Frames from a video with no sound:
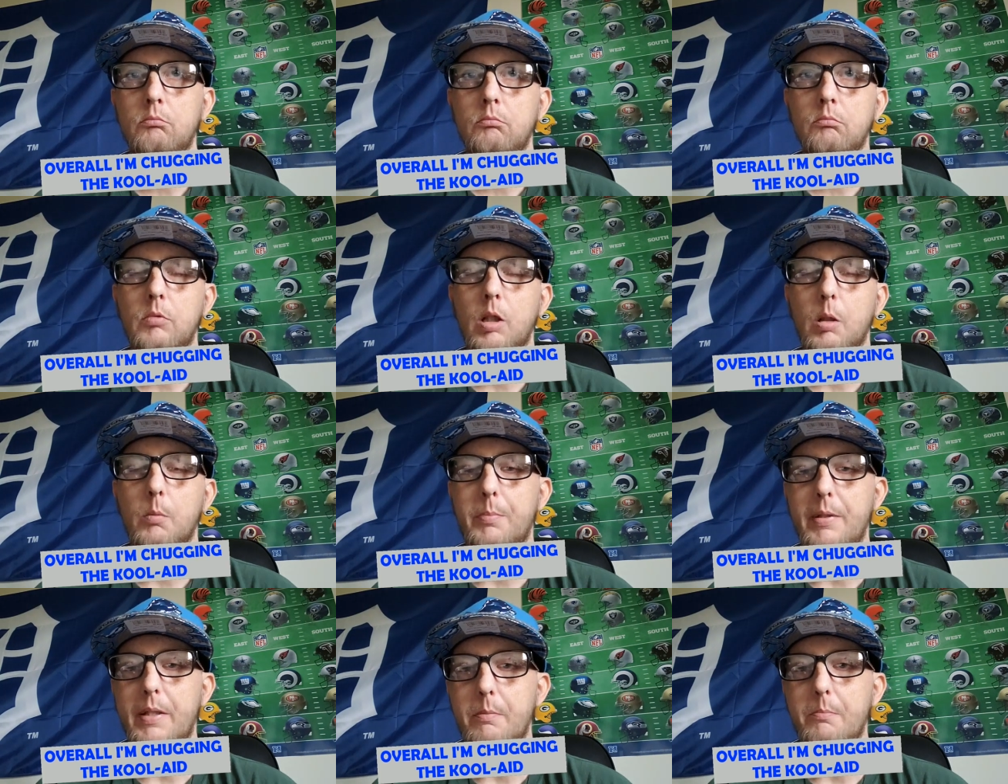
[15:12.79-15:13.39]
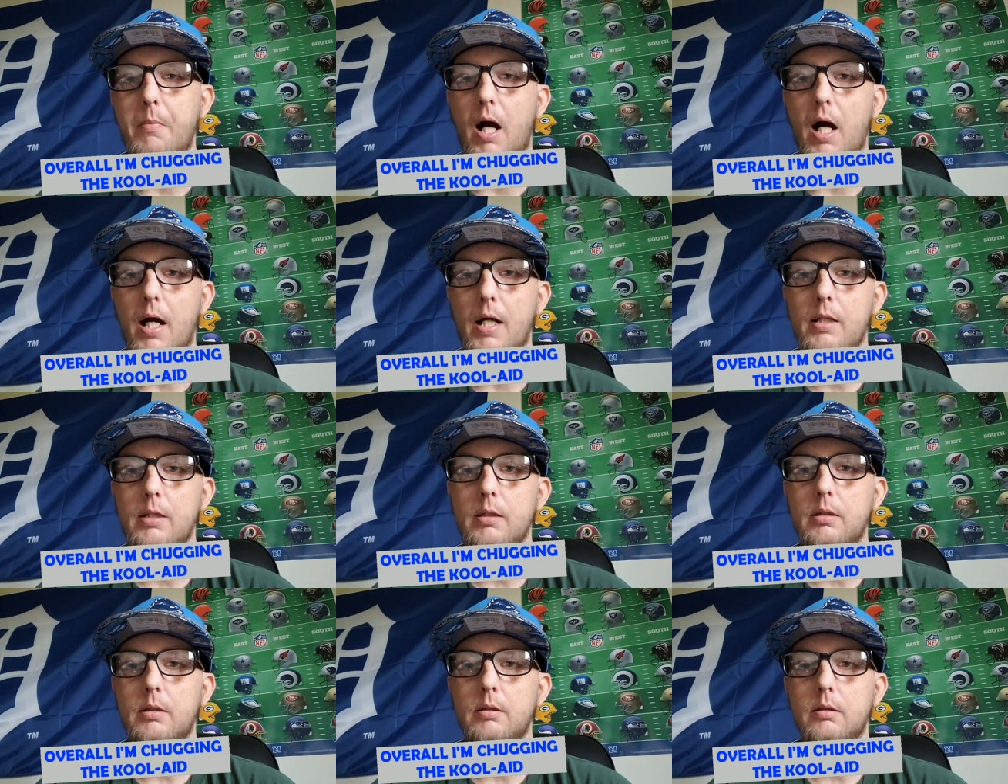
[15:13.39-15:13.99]
a B
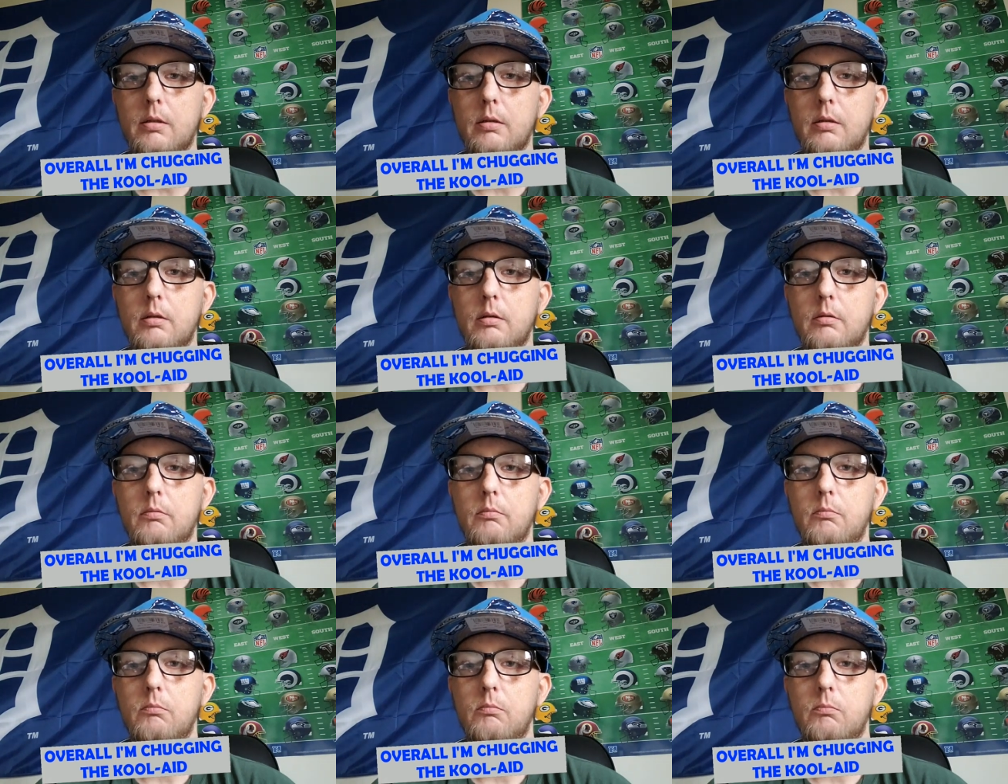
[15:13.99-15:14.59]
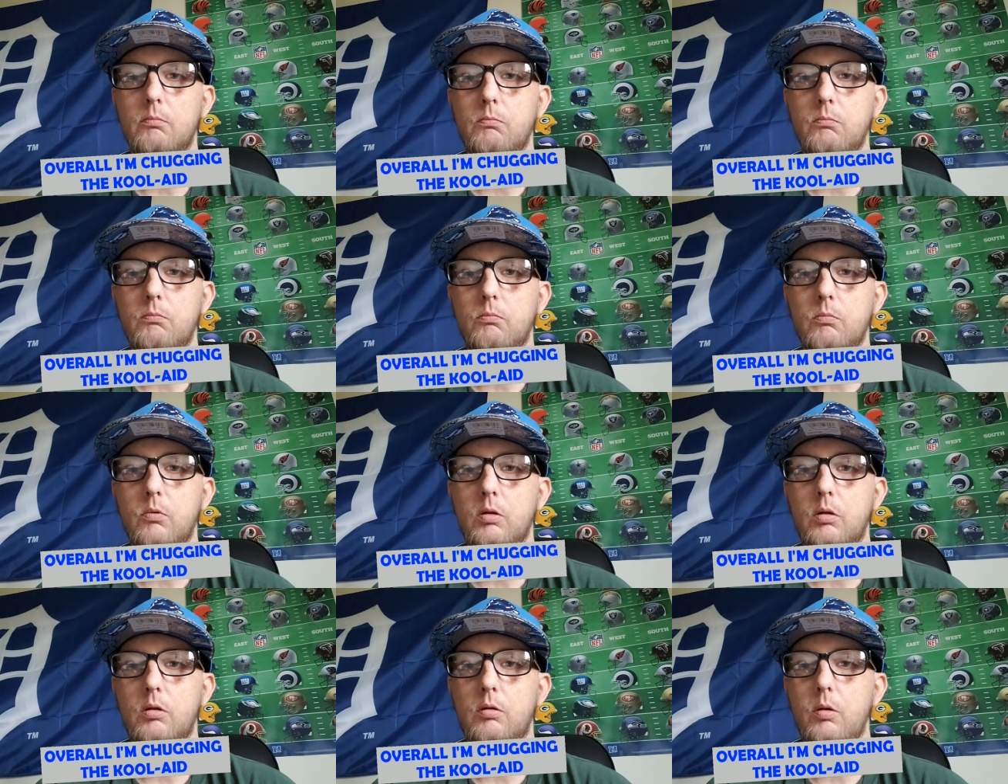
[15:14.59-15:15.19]
minus
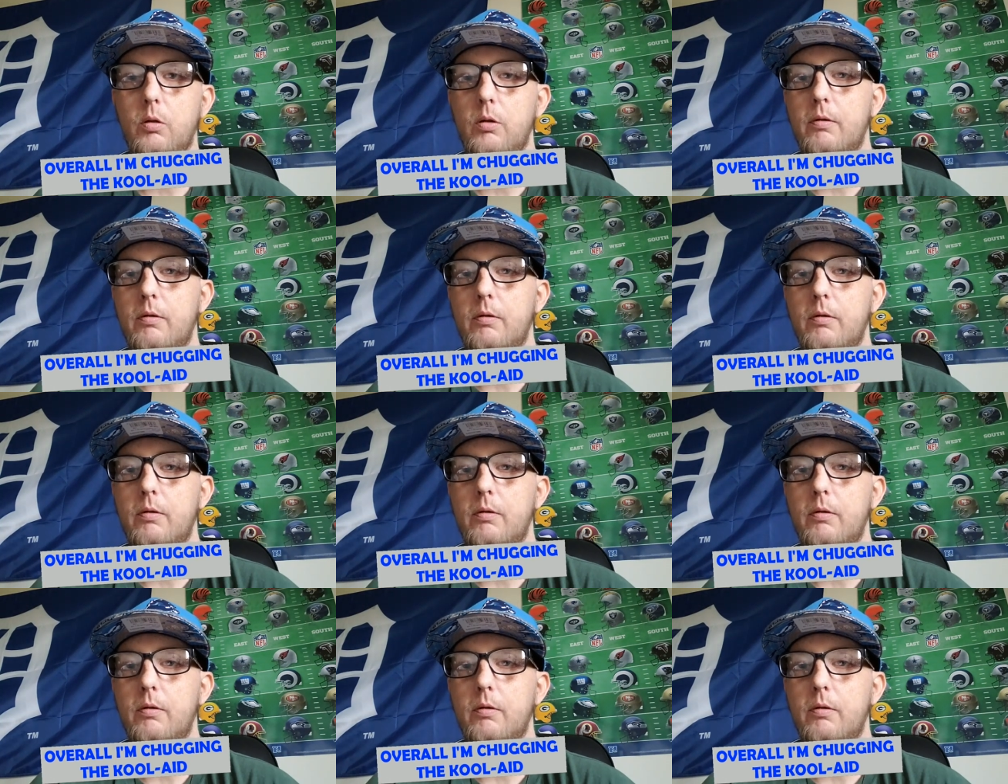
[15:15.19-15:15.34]
through